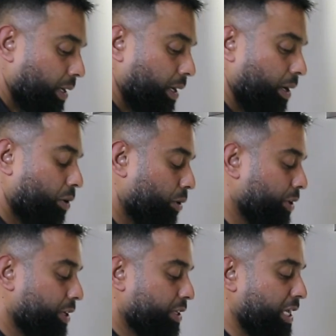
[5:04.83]
a
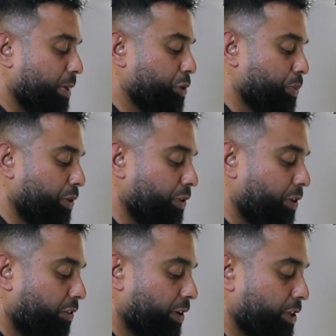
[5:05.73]
good tablespoon
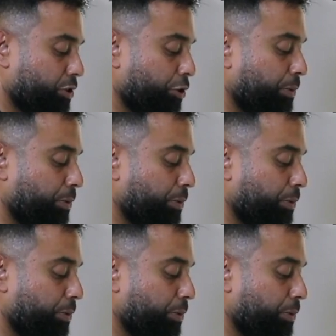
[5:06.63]
of Kasuri